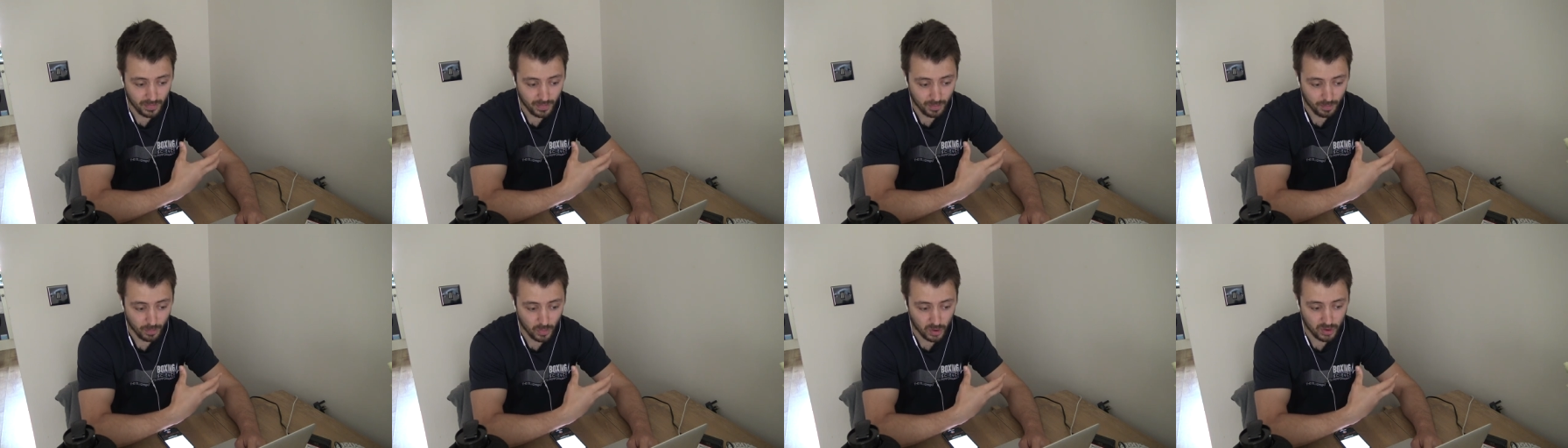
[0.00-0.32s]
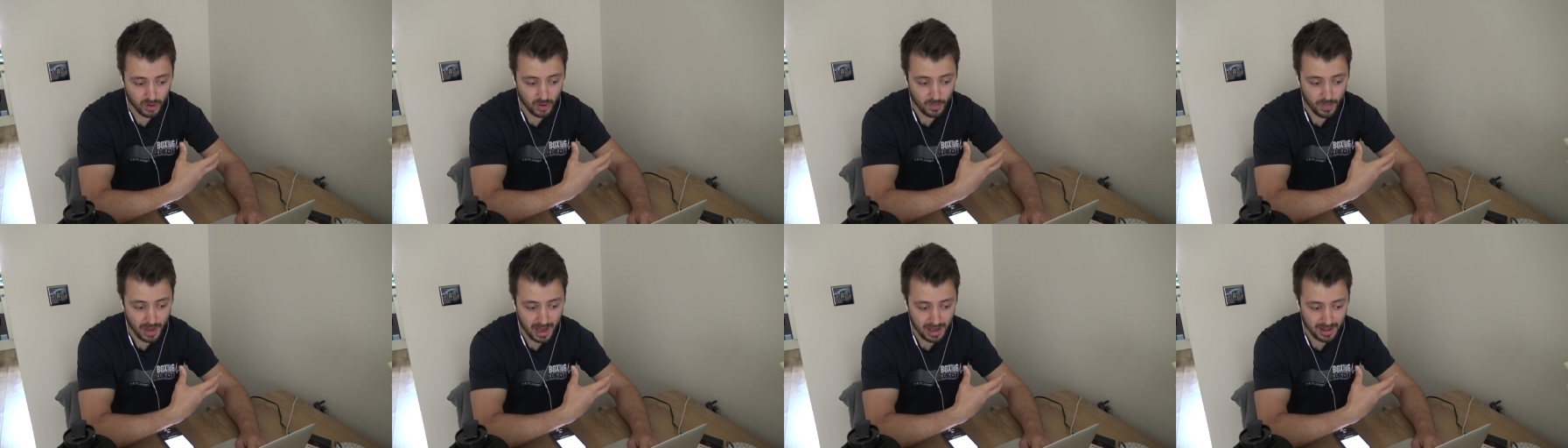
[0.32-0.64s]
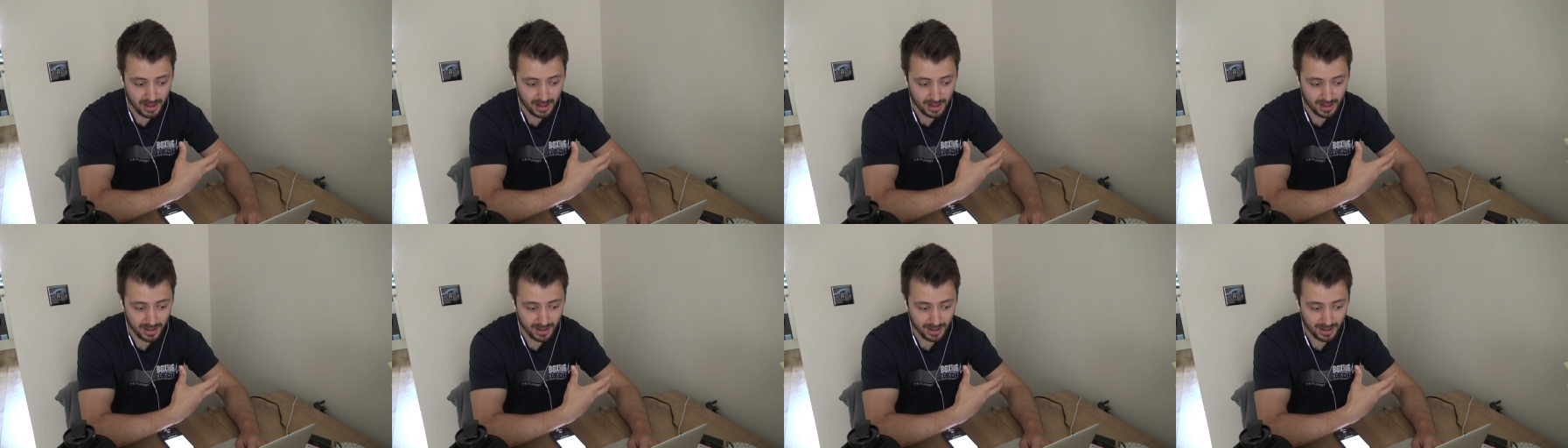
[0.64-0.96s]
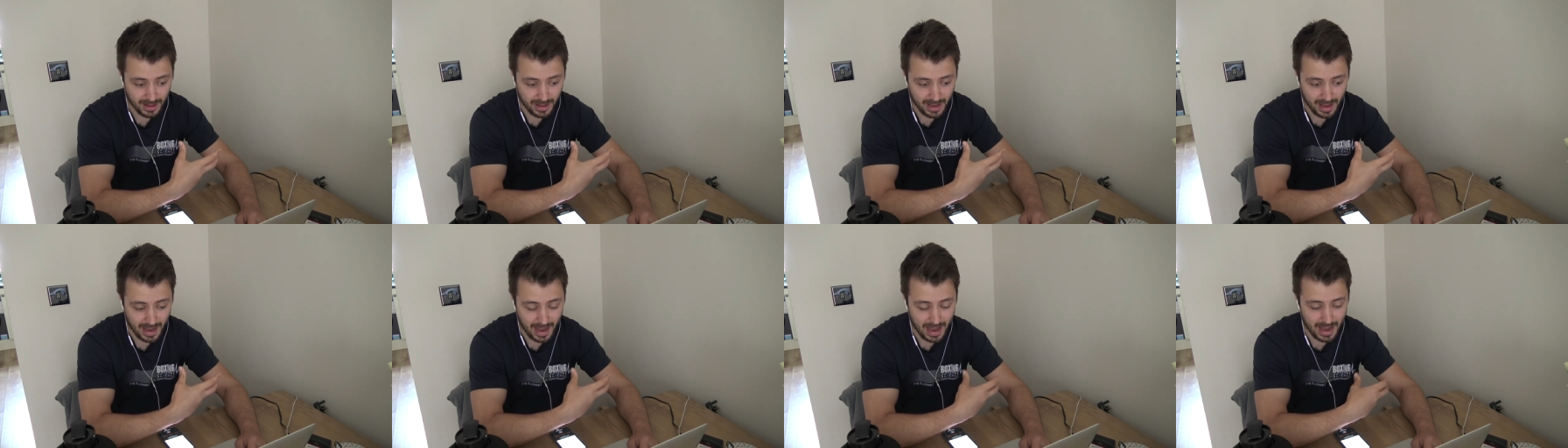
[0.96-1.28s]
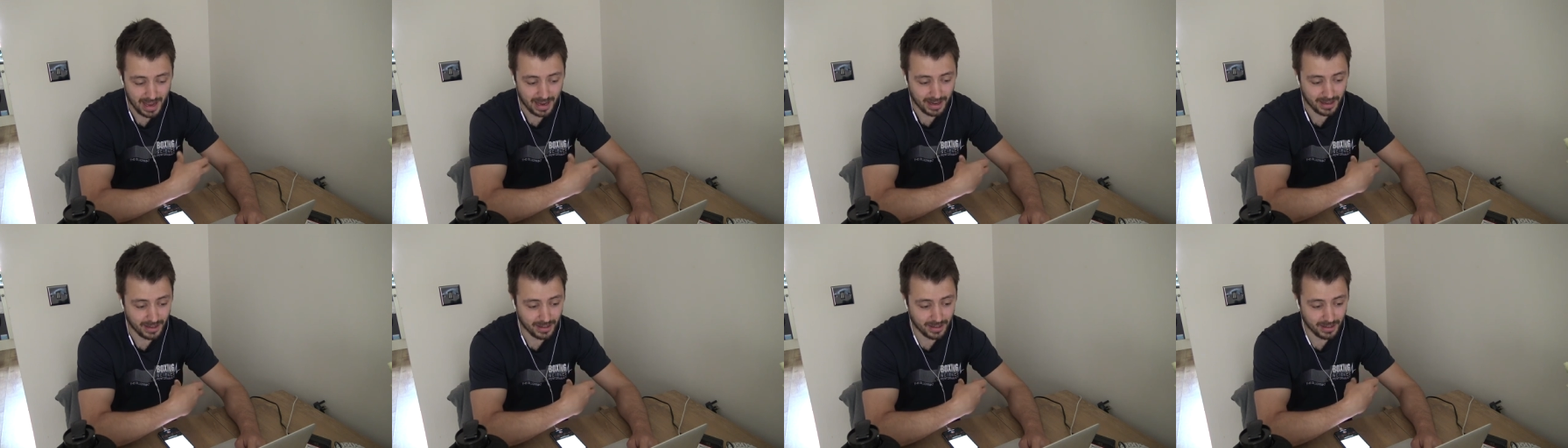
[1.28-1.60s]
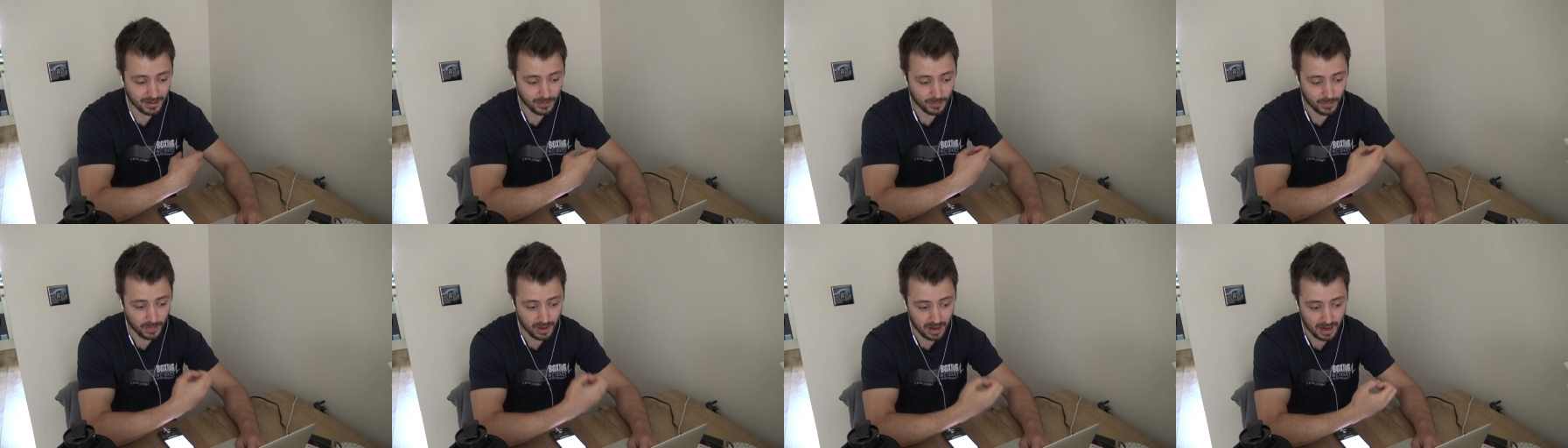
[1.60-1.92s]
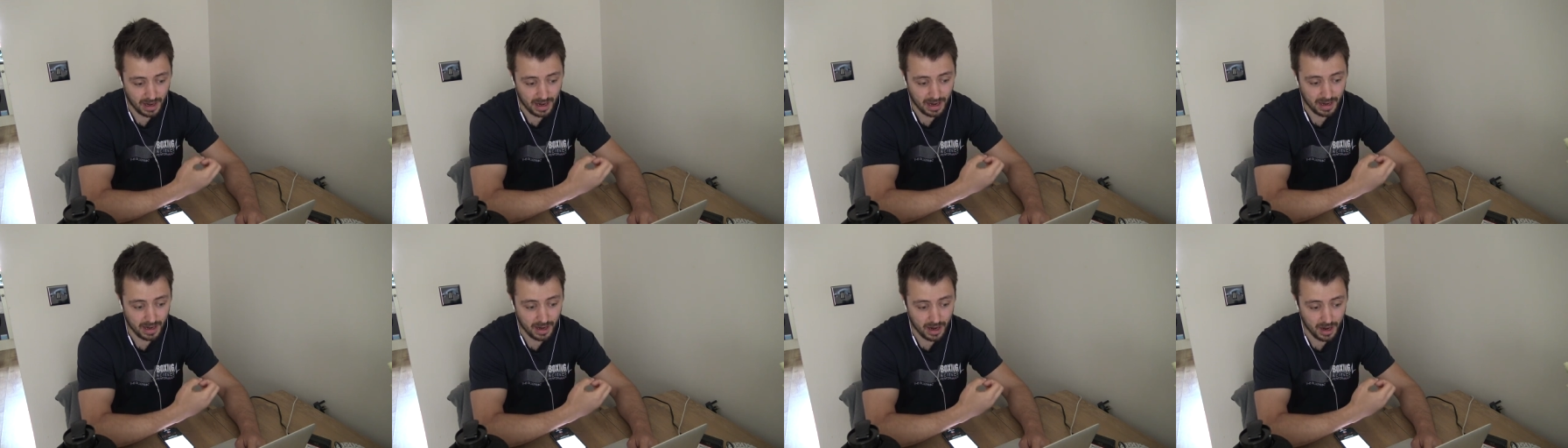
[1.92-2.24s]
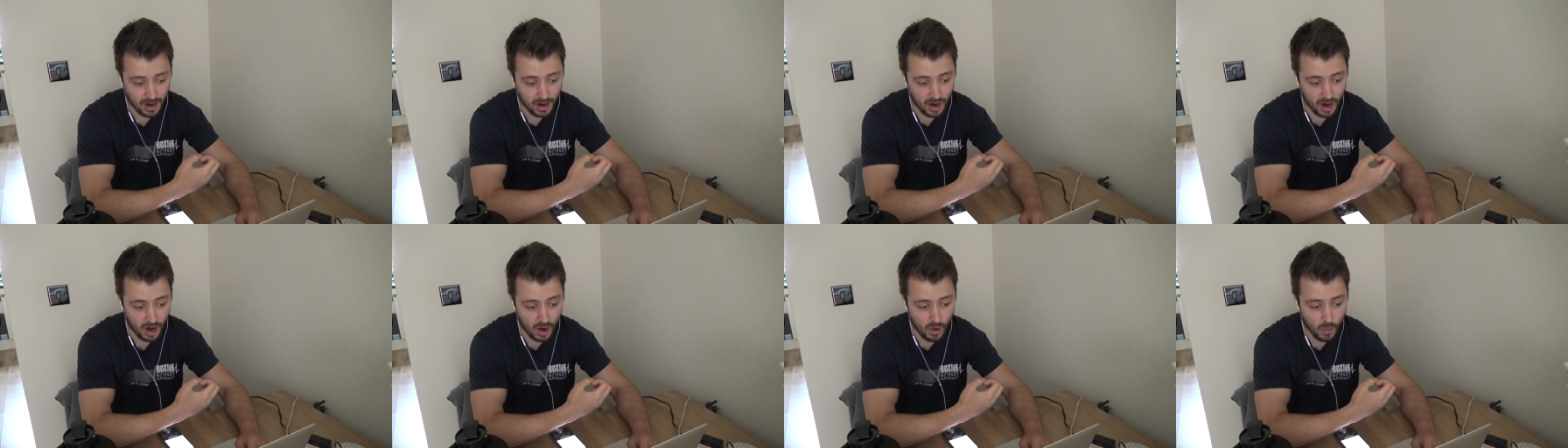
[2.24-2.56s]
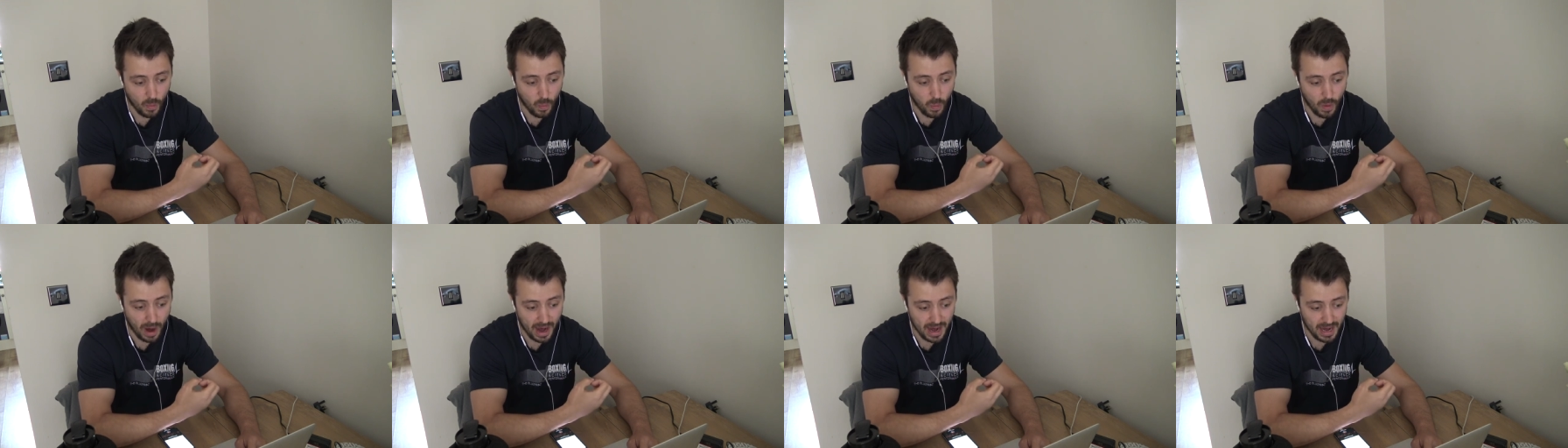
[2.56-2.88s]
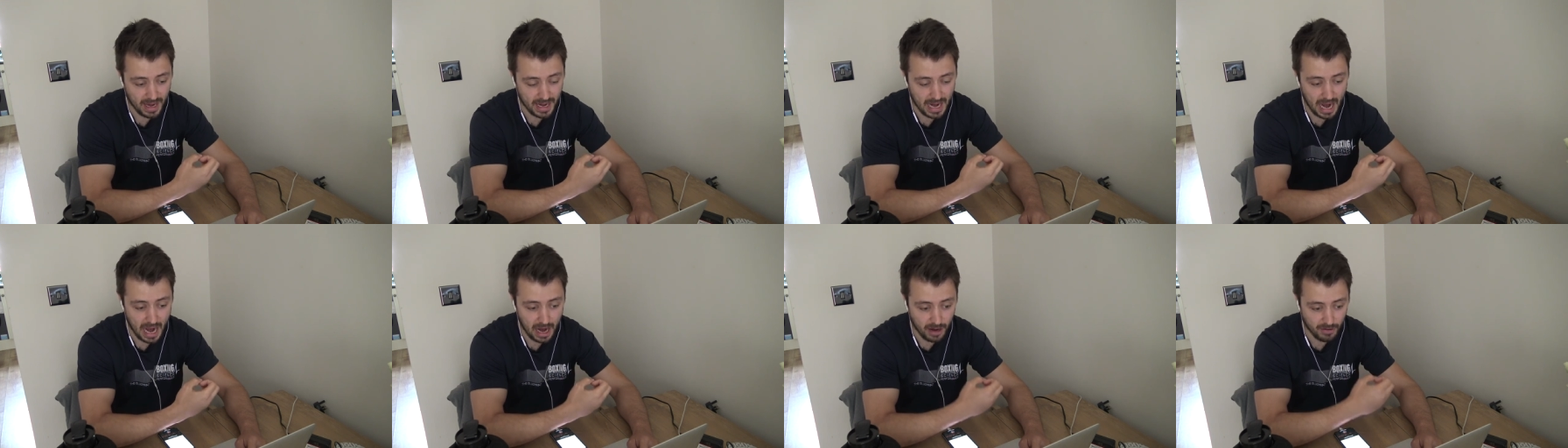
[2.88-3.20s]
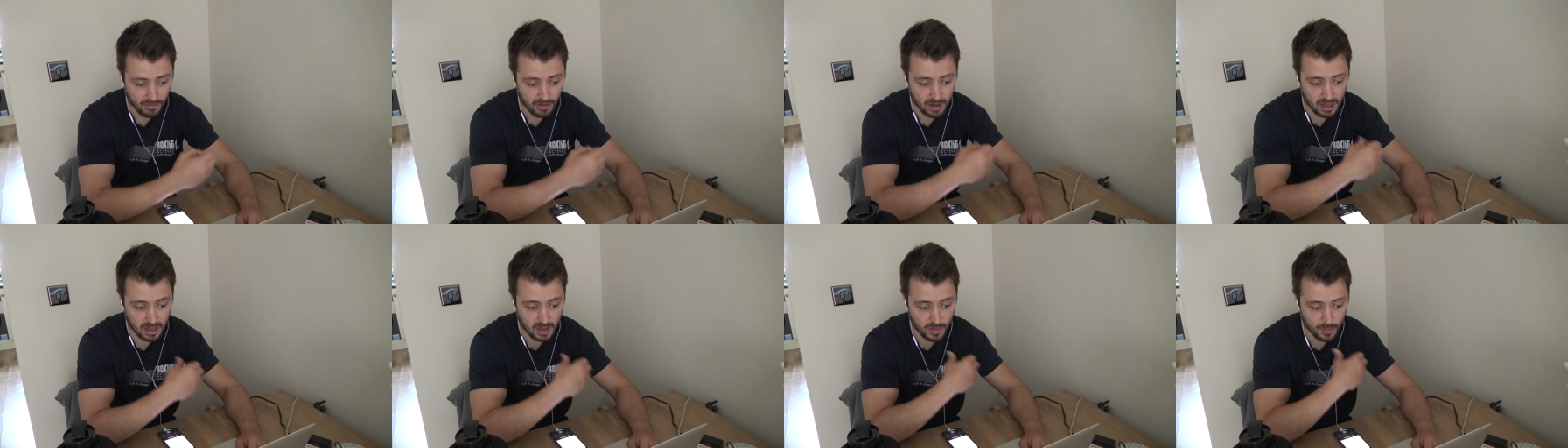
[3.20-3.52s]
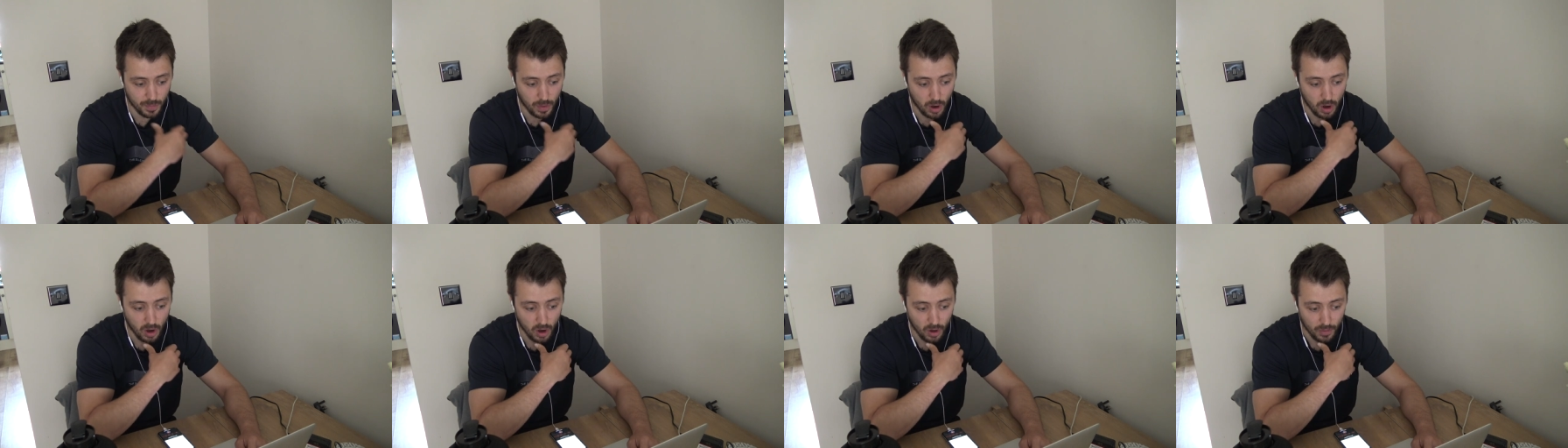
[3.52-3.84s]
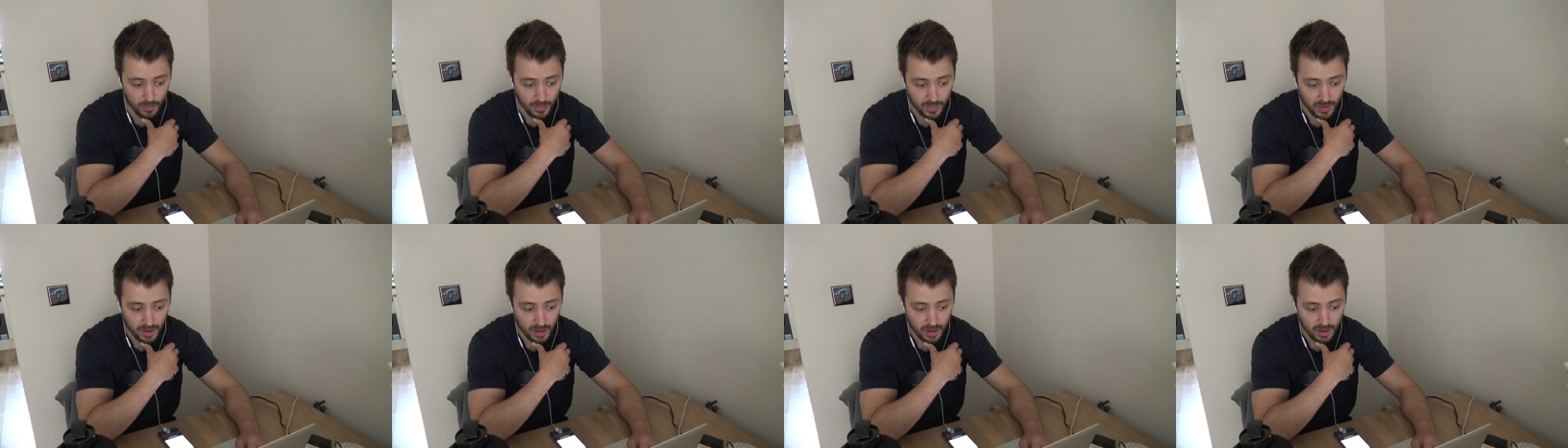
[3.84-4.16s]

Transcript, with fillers: muscle mass and we're in a, a weight category sport.